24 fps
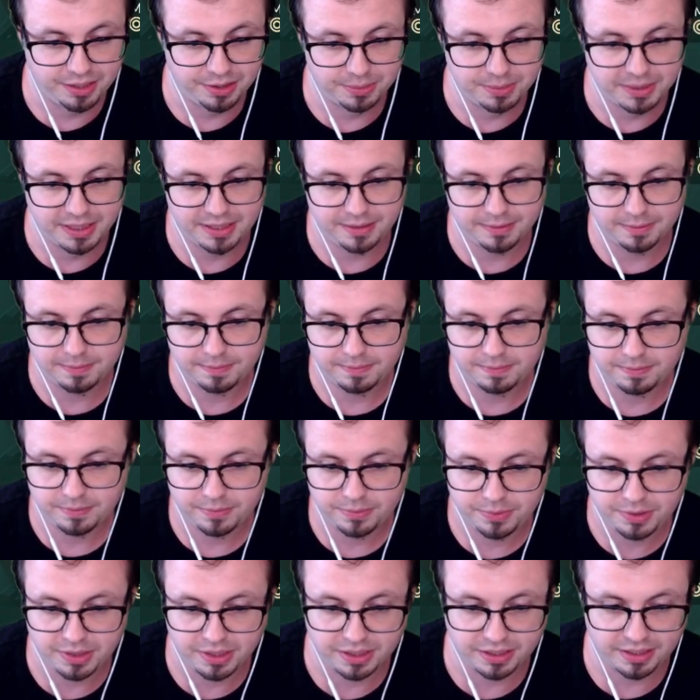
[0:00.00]
bit.
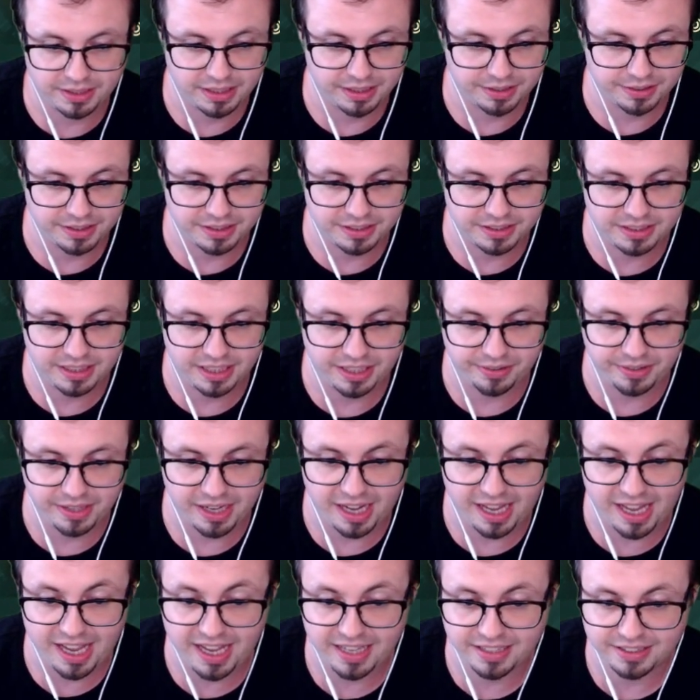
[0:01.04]
Got Unhealthy Hysteria
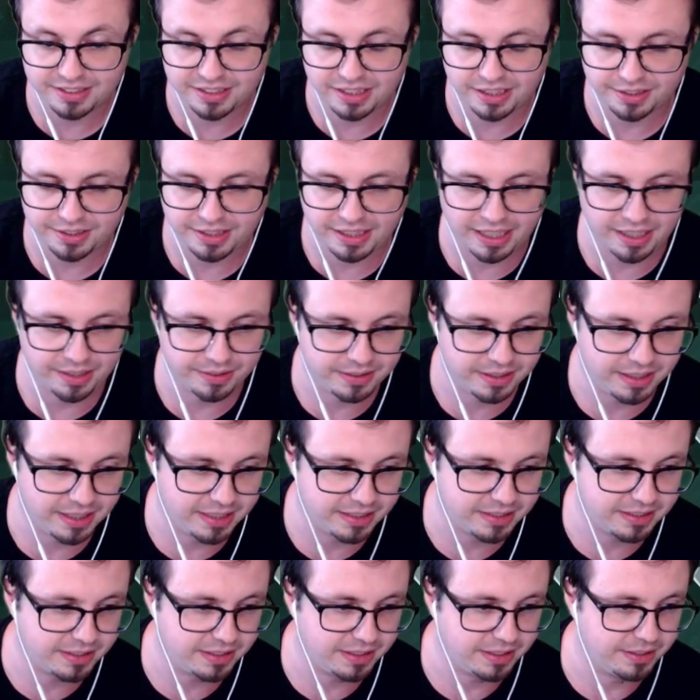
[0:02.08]
and a Salty
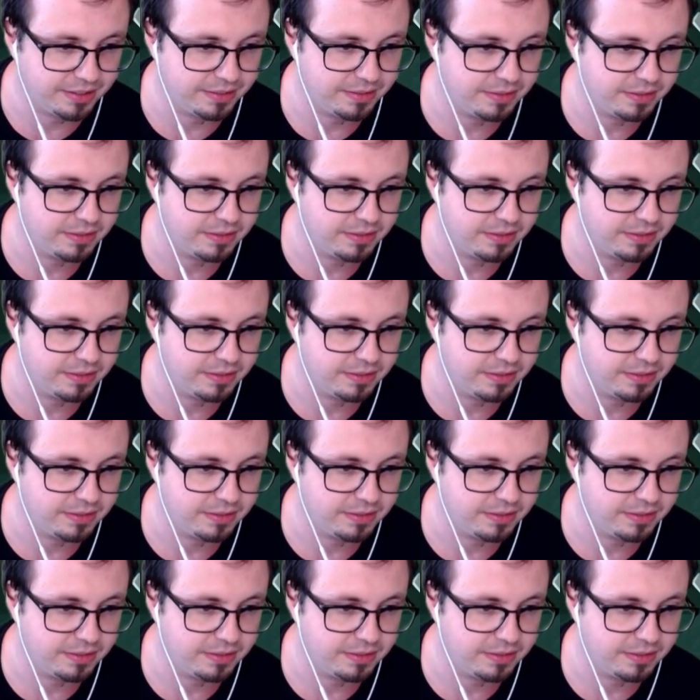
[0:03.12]
Outcast, so...